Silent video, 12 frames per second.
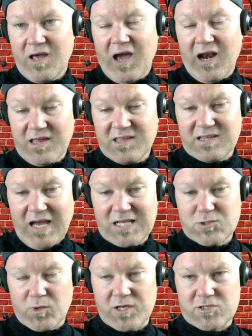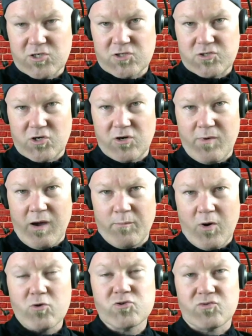And I think that's what he's concerned about
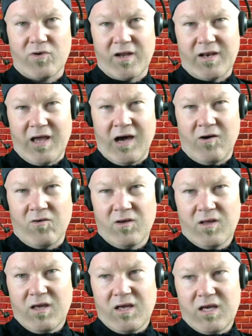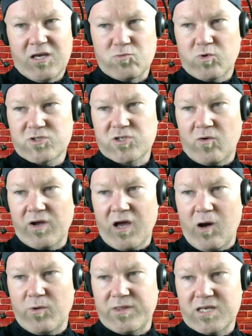most right now is what's going
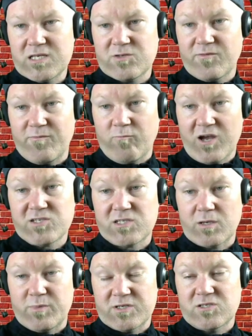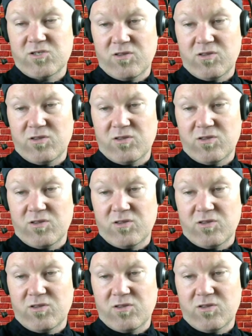on with his wrestling business.